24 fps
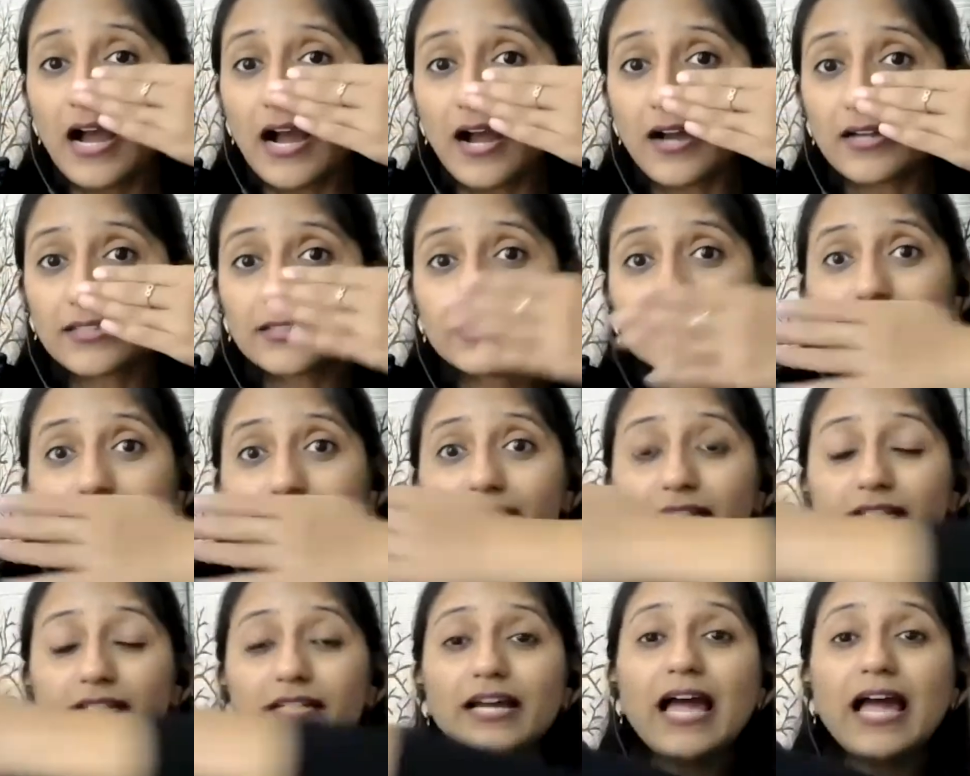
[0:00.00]

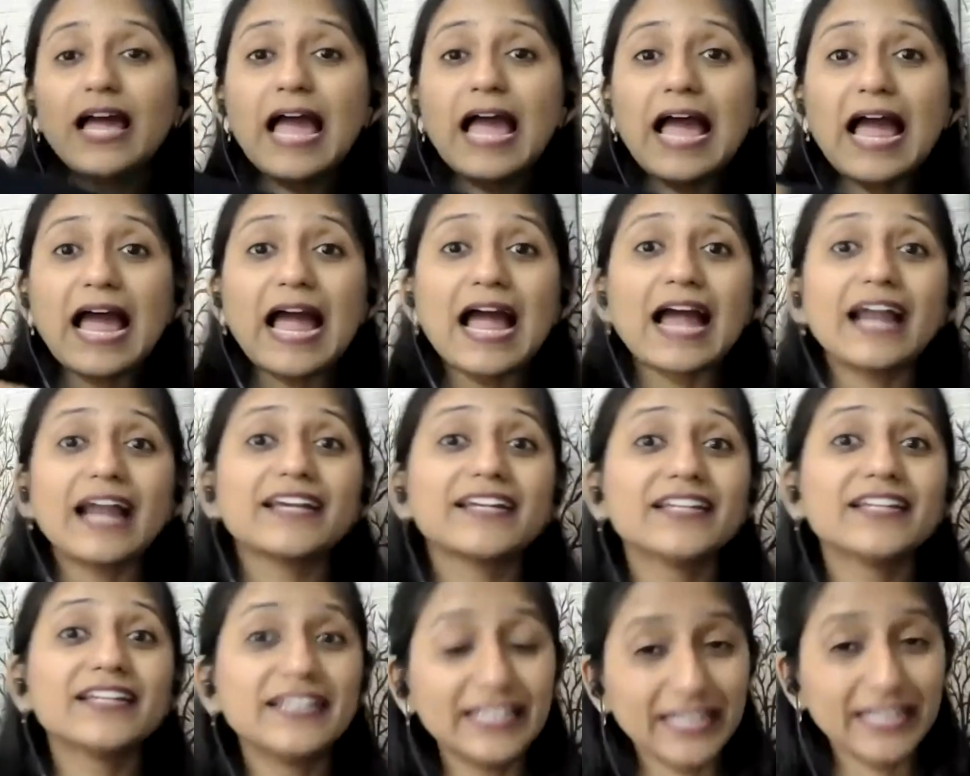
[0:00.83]
other
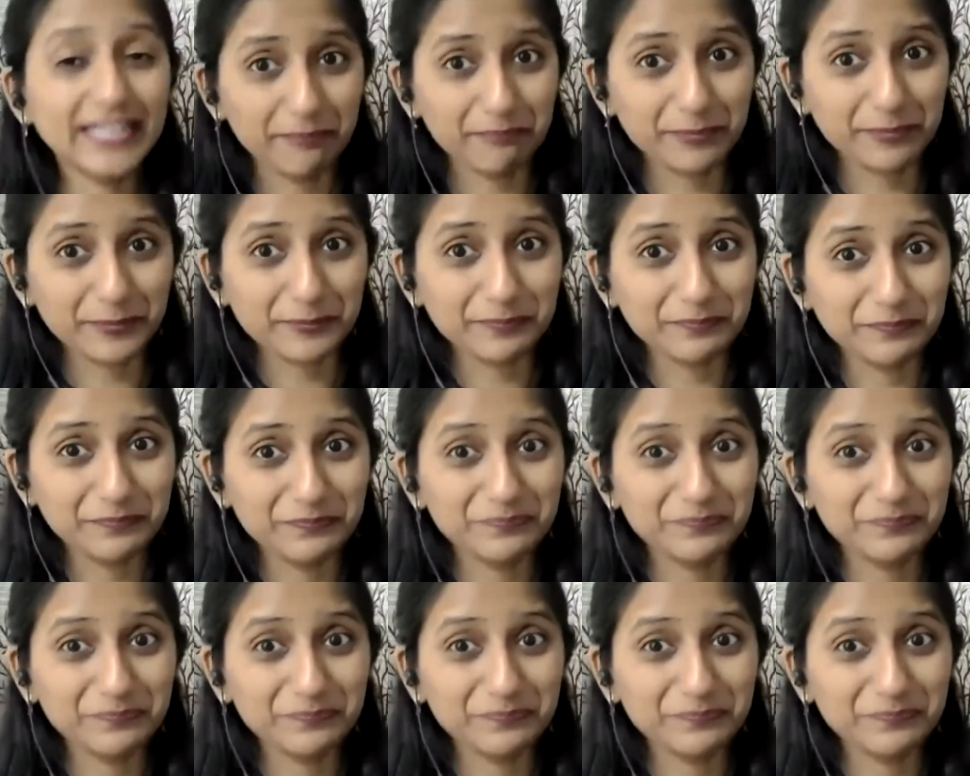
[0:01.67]
hand tip.